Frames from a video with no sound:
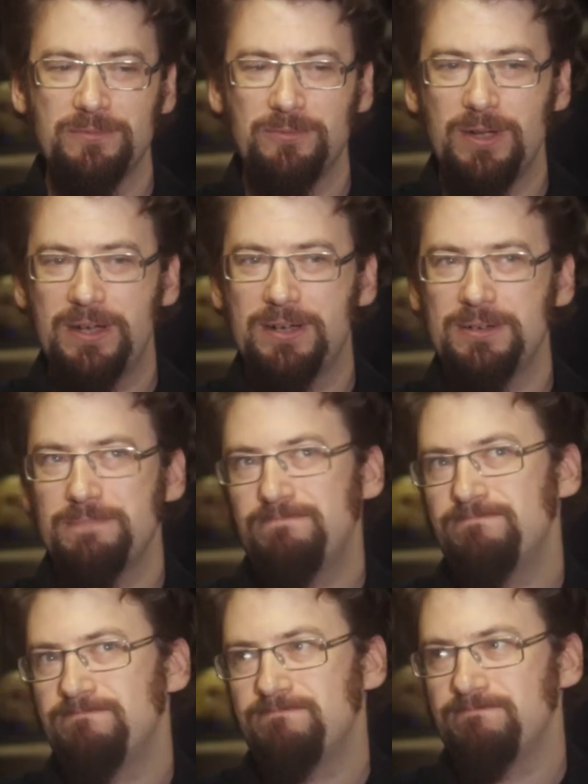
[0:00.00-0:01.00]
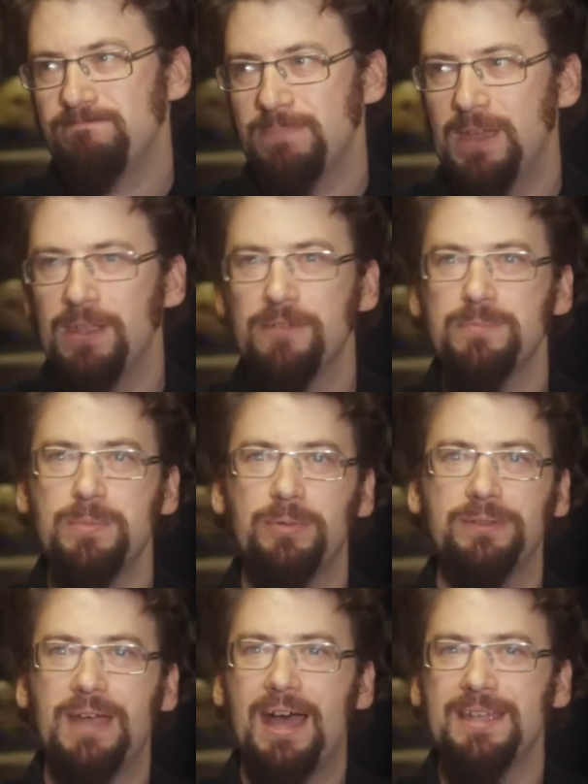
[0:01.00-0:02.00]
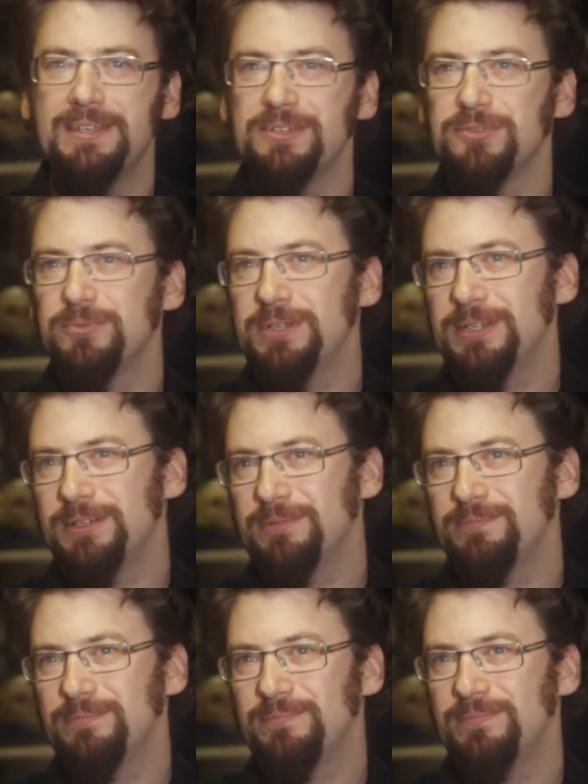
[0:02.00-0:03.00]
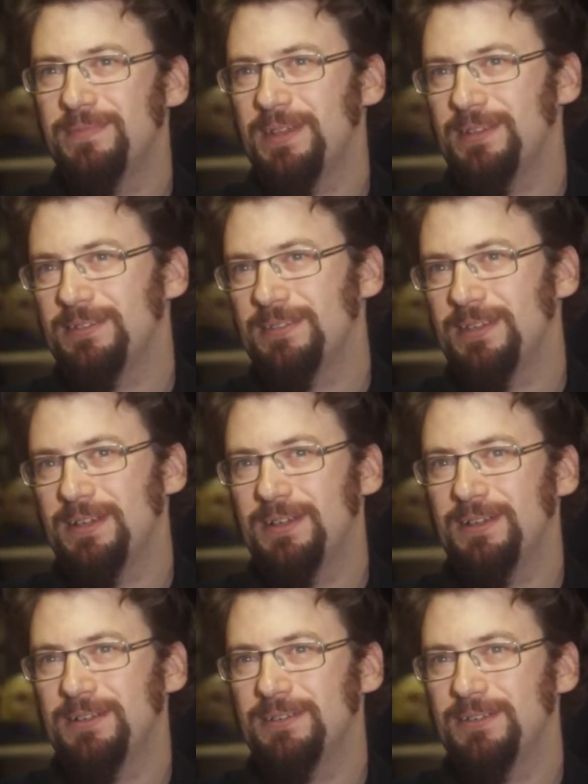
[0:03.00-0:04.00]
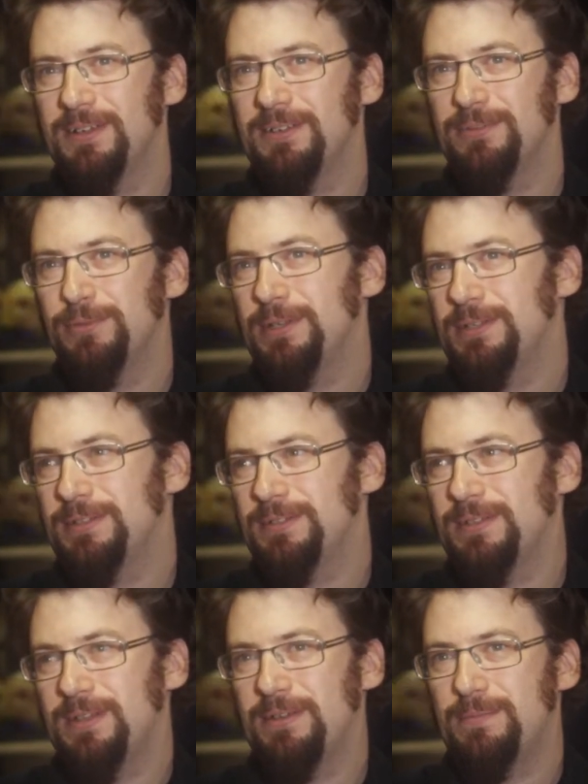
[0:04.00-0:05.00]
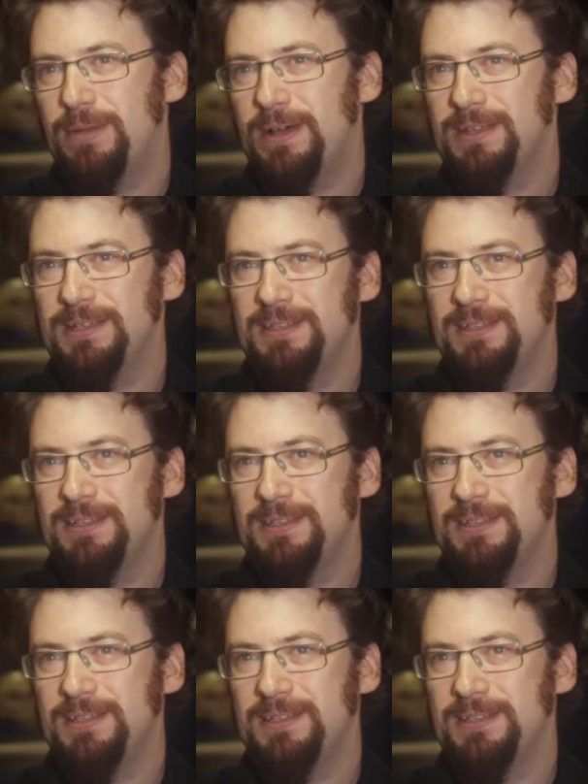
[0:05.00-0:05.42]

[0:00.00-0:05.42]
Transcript: where enough people die each week that, you know, we need to send out a body a